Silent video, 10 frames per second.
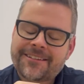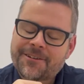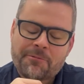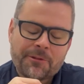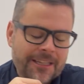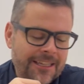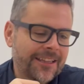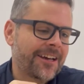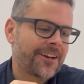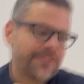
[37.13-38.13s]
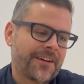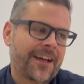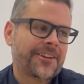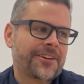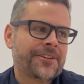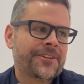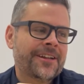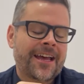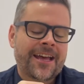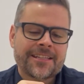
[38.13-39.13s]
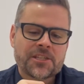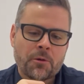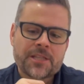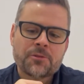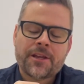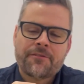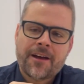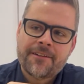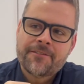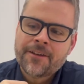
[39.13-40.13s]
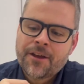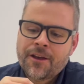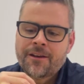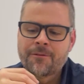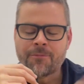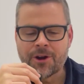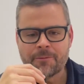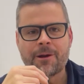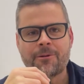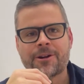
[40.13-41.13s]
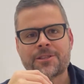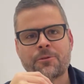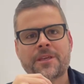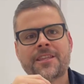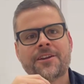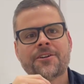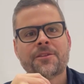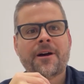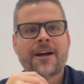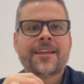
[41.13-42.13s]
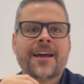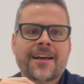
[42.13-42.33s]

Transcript: completely undervalued, and 2025, mark my words, will be the year of the podcast.